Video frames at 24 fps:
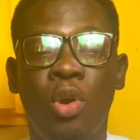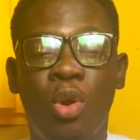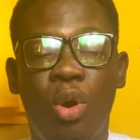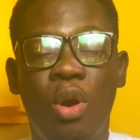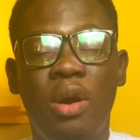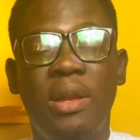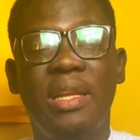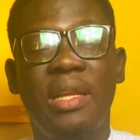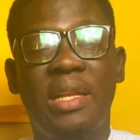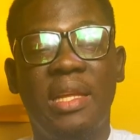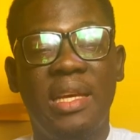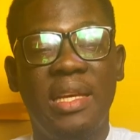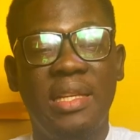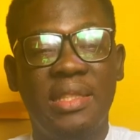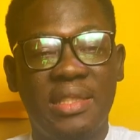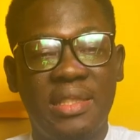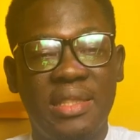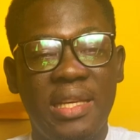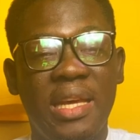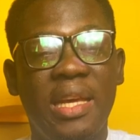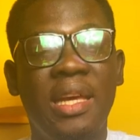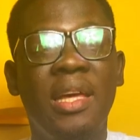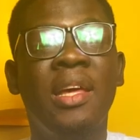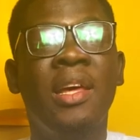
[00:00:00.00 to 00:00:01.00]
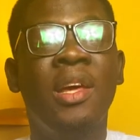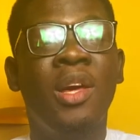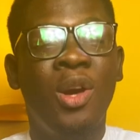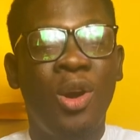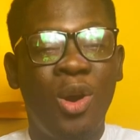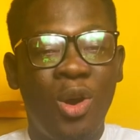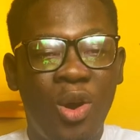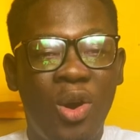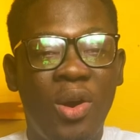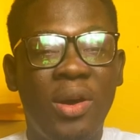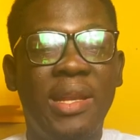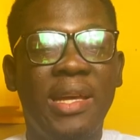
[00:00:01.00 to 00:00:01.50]
What did he say
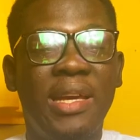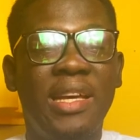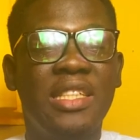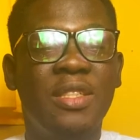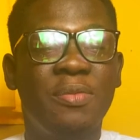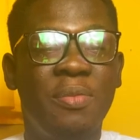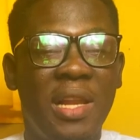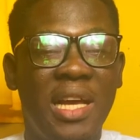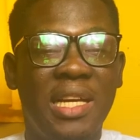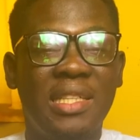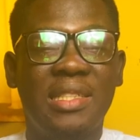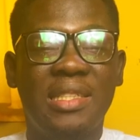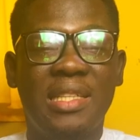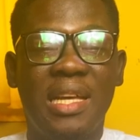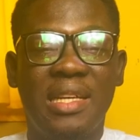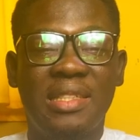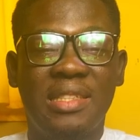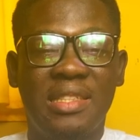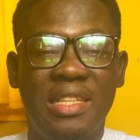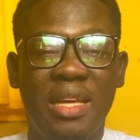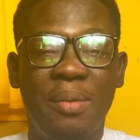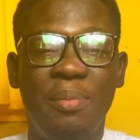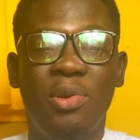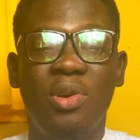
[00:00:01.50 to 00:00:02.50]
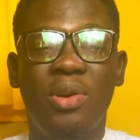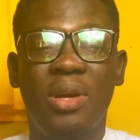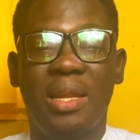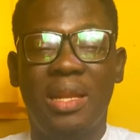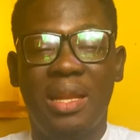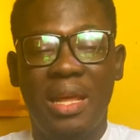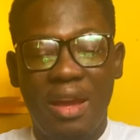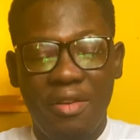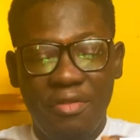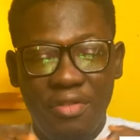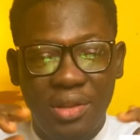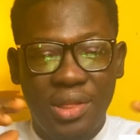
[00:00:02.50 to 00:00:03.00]
on his Blasters debut
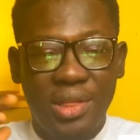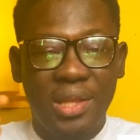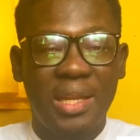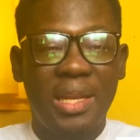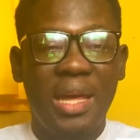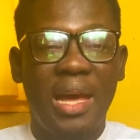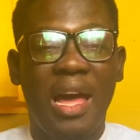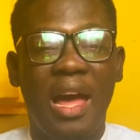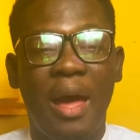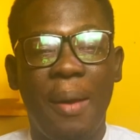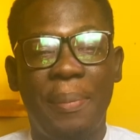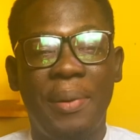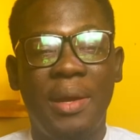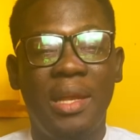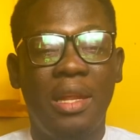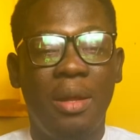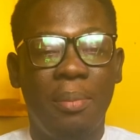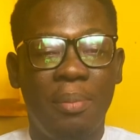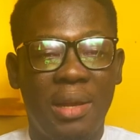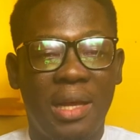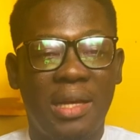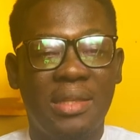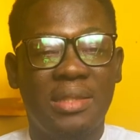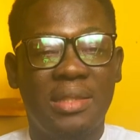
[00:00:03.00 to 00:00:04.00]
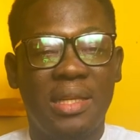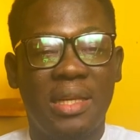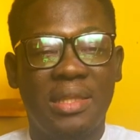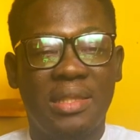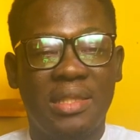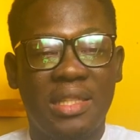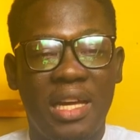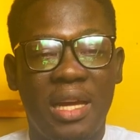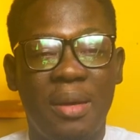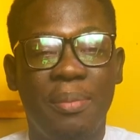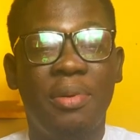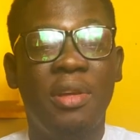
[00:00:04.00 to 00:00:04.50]
and everything that happened in
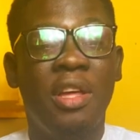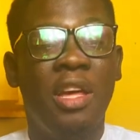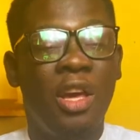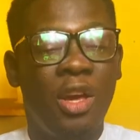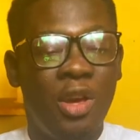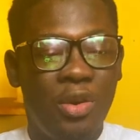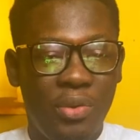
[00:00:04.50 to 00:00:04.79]
Blasters camp?